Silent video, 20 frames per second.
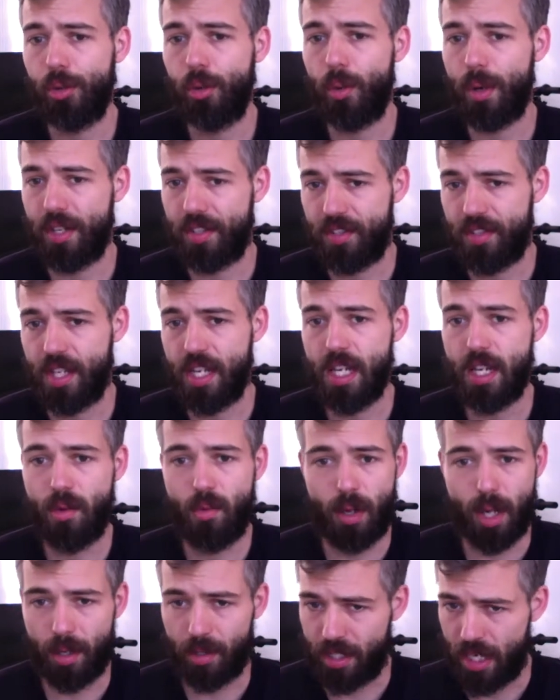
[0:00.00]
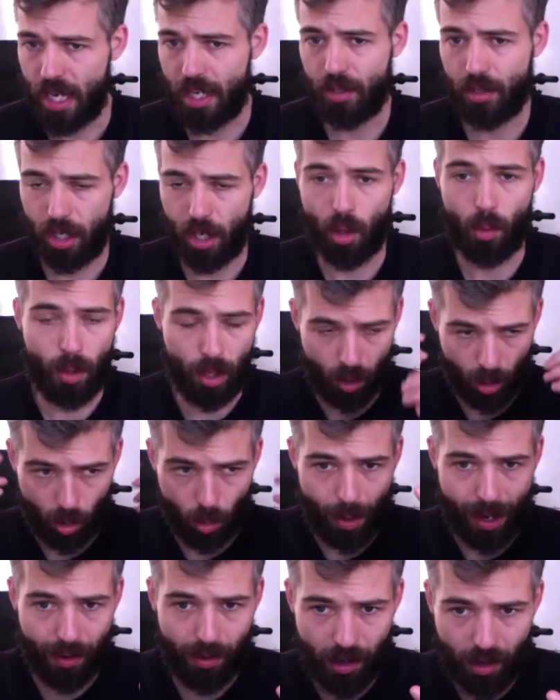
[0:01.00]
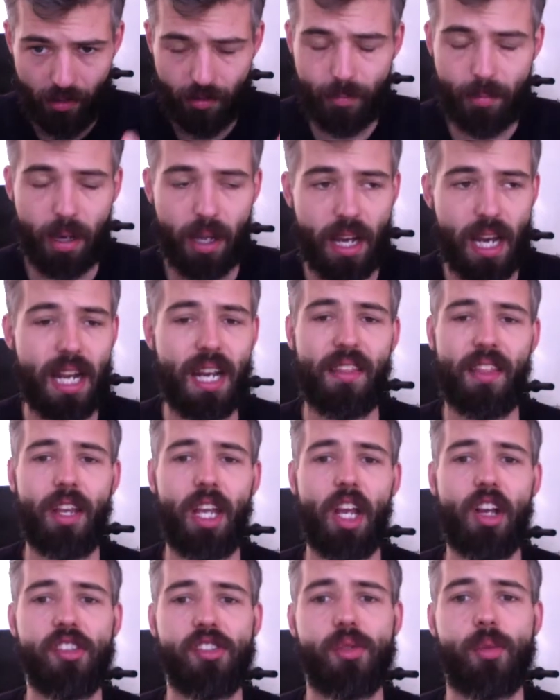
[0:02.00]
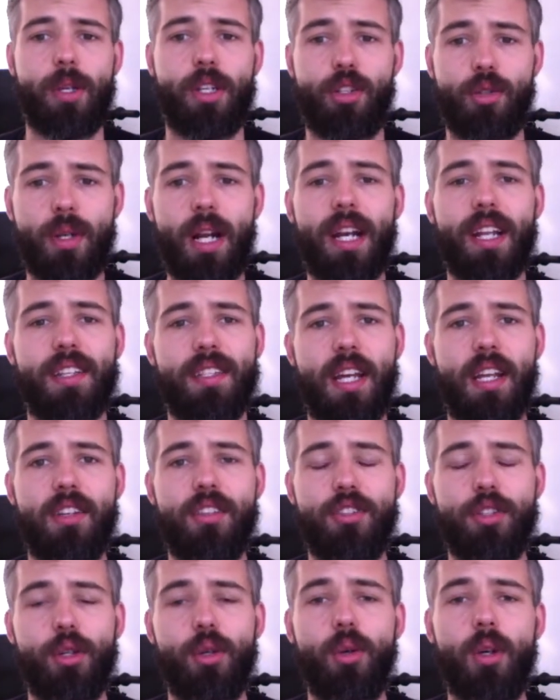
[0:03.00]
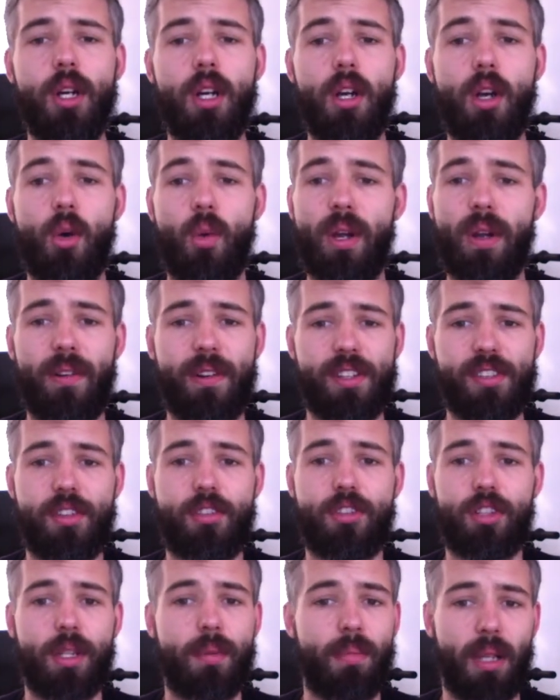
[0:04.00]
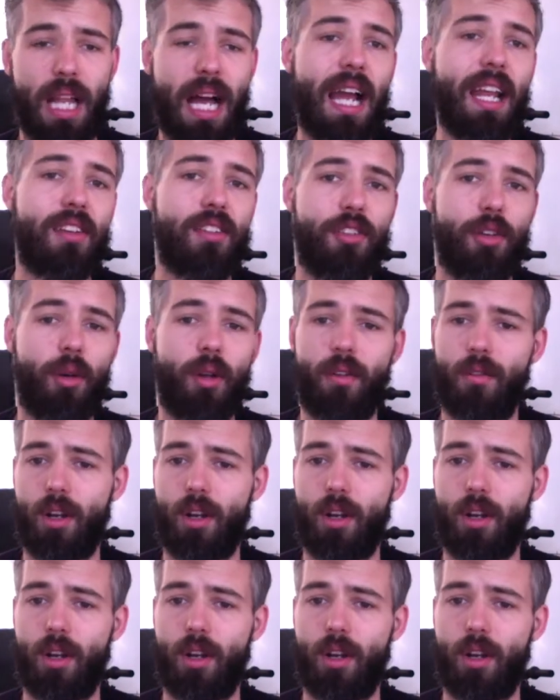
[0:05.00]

we see, we attend, we are aware of, but anything else that we do not attend to, we are essentially blind to it.